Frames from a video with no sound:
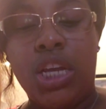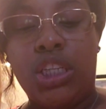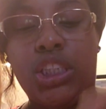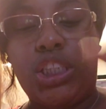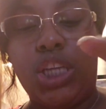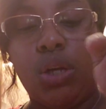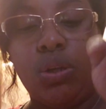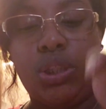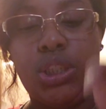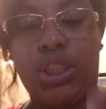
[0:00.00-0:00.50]

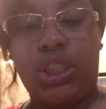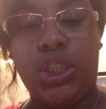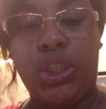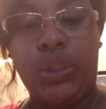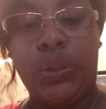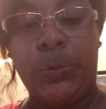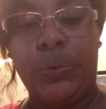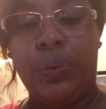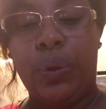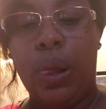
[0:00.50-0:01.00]
So
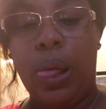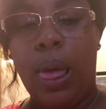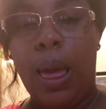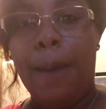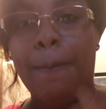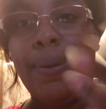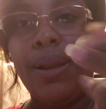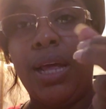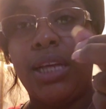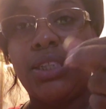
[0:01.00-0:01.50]
2
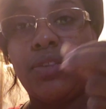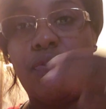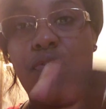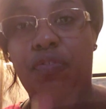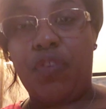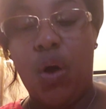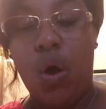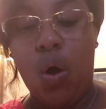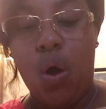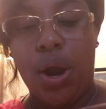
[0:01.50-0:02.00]
plus
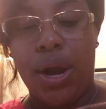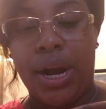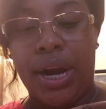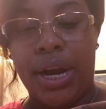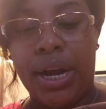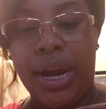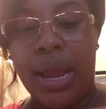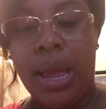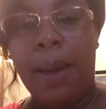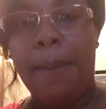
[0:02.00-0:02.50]

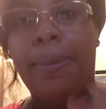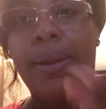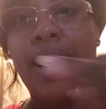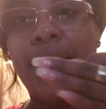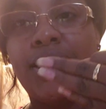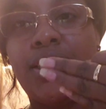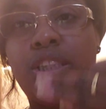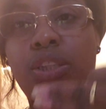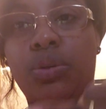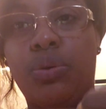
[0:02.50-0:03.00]
4
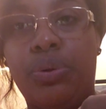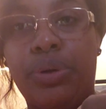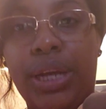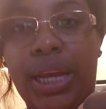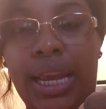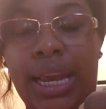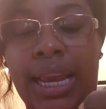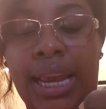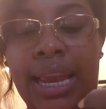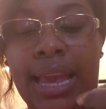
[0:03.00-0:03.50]
plus
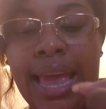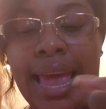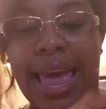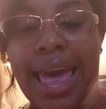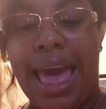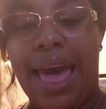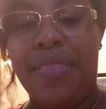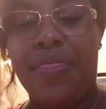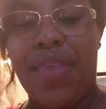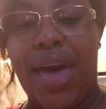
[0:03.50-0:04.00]
3,
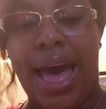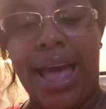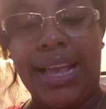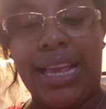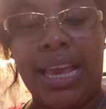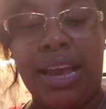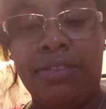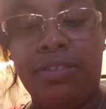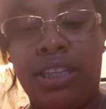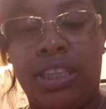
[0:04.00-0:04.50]
and
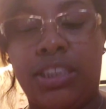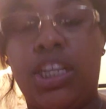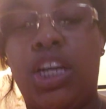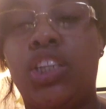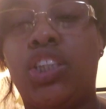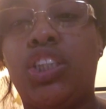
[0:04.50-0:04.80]
that gives us a